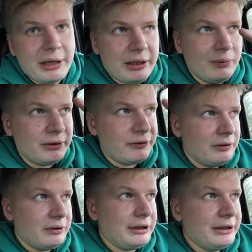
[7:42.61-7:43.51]
Anyways,
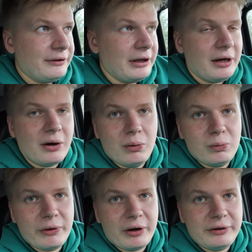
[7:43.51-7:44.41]
let's get
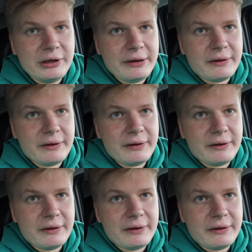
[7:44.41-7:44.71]
going with our day